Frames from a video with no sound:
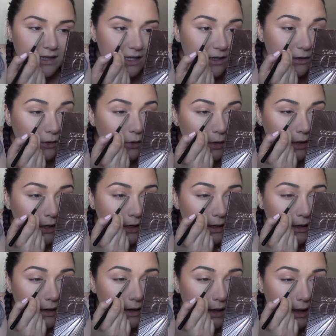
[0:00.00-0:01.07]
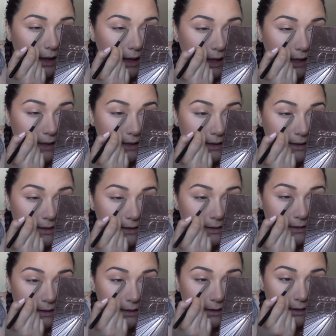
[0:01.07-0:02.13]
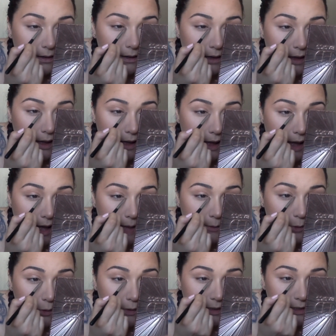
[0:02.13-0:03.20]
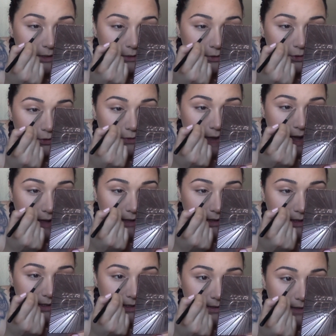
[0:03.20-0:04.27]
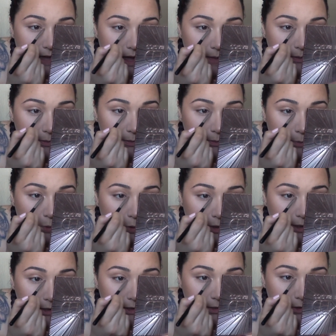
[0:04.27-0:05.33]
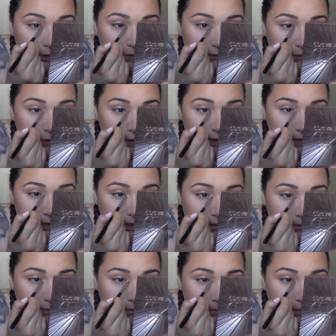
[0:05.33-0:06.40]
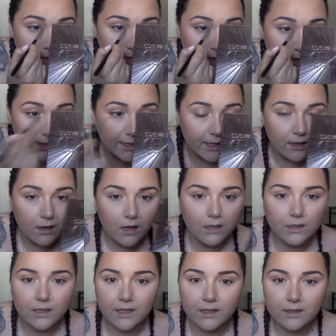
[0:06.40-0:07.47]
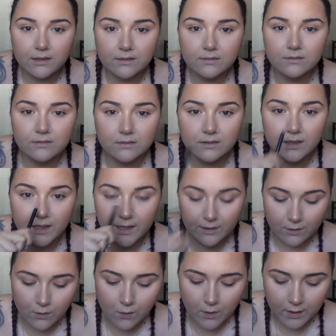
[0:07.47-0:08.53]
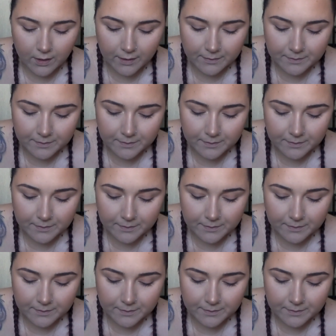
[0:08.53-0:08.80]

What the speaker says: inner corner and I'm going to drag this up more, so I'll focus it mainly on the inner corner.